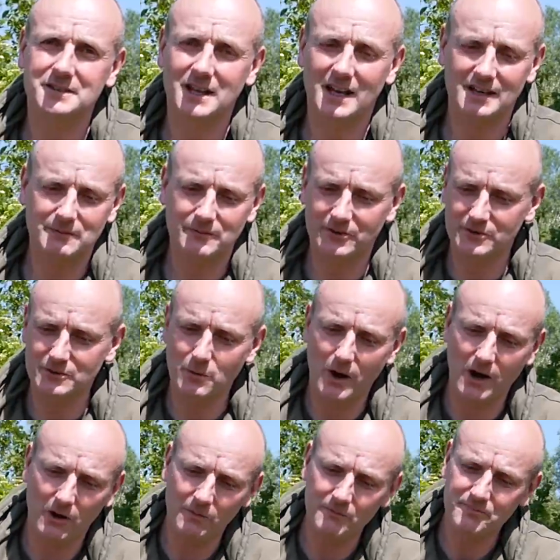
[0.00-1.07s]
to that very
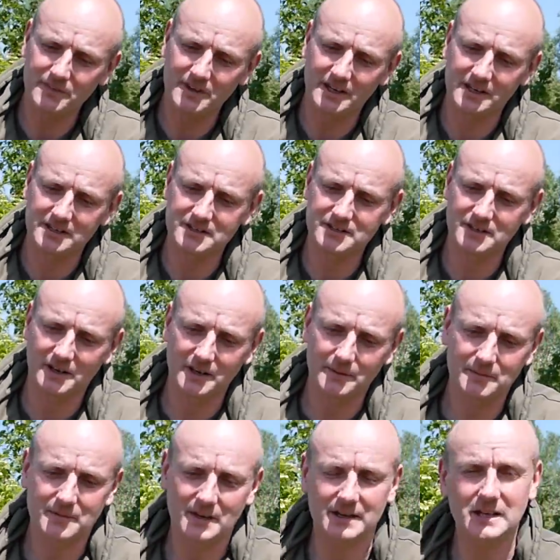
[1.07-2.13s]
well,
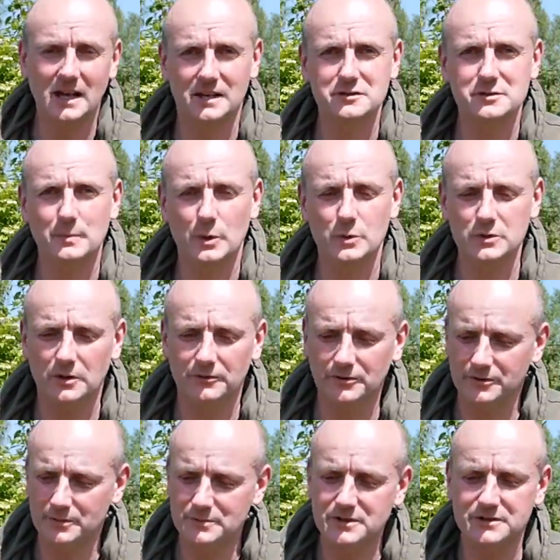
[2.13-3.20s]
and I can spook off
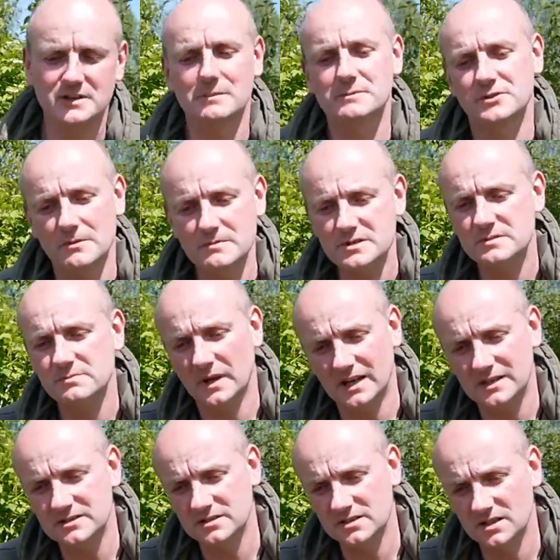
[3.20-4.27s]
of them. So sometimes it's
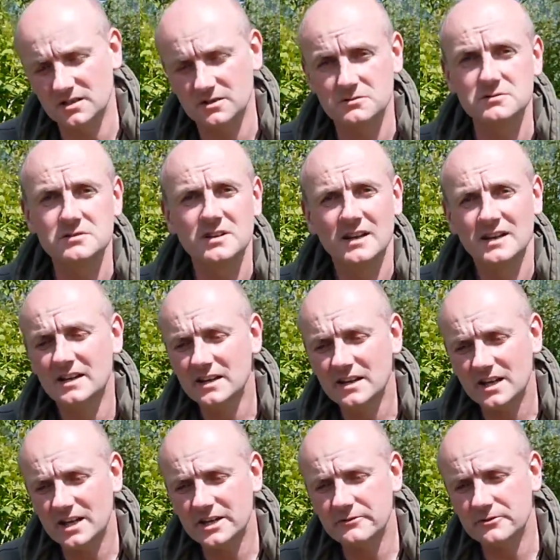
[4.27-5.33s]
better to use
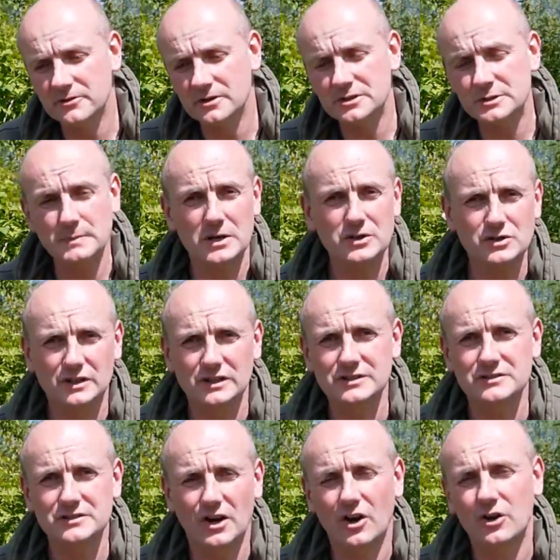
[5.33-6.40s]
either a
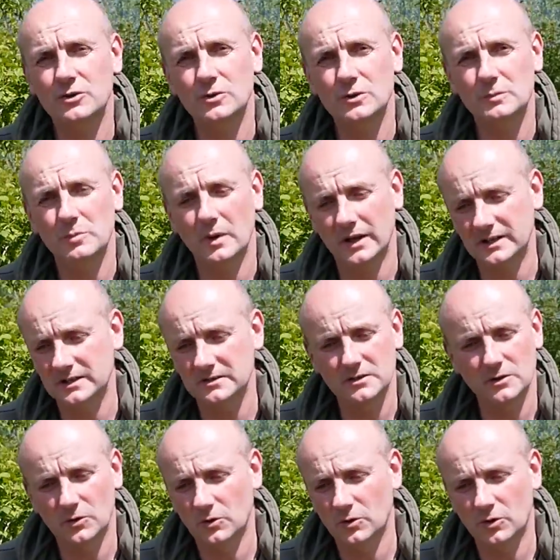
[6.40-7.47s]
specialist dark hook bait
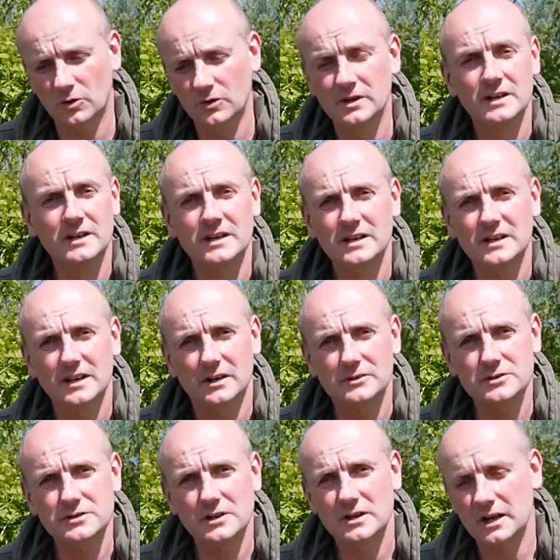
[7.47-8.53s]
or
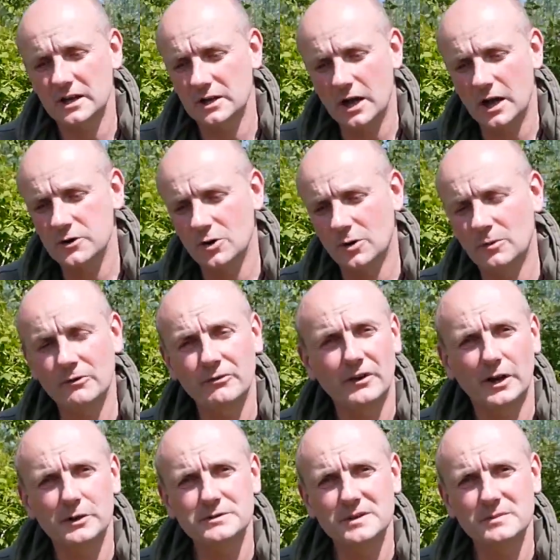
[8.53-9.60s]
just a normal
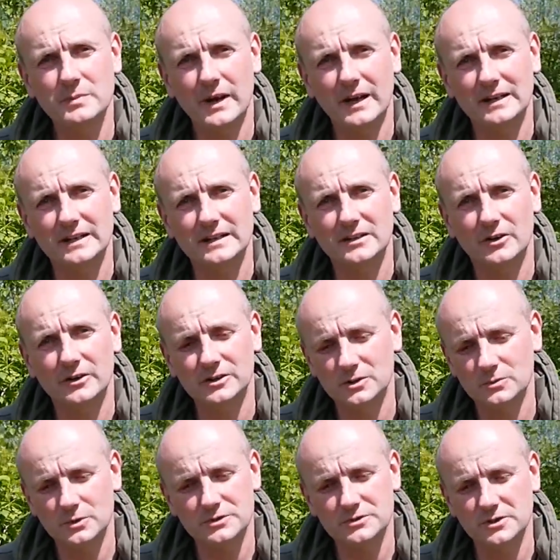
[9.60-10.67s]
floating pellet like
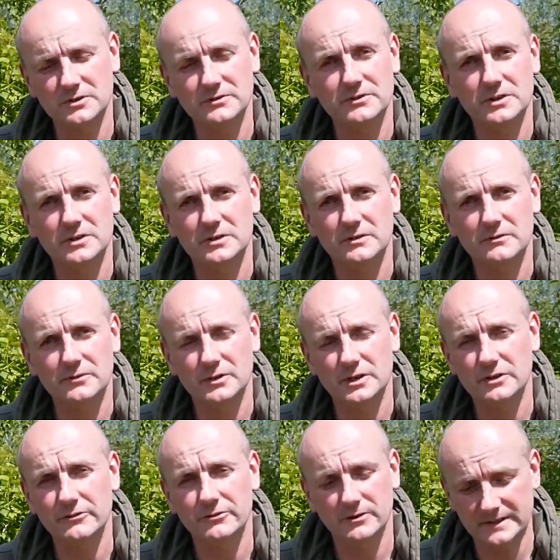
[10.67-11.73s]
you would do for
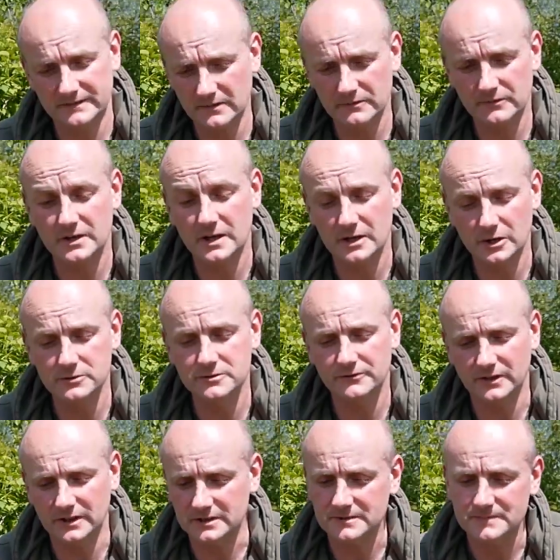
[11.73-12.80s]
your loose
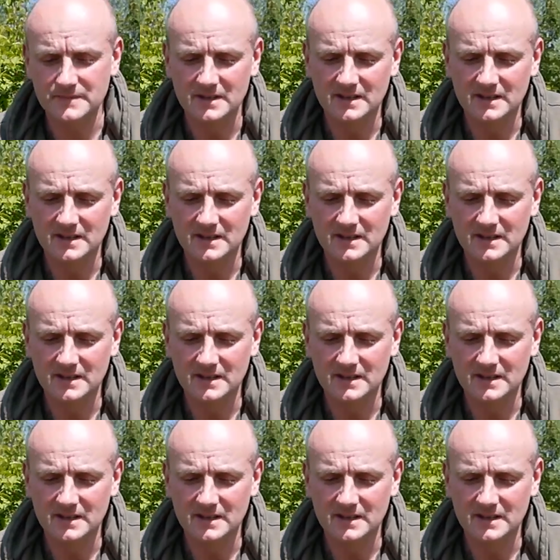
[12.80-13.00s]
feed.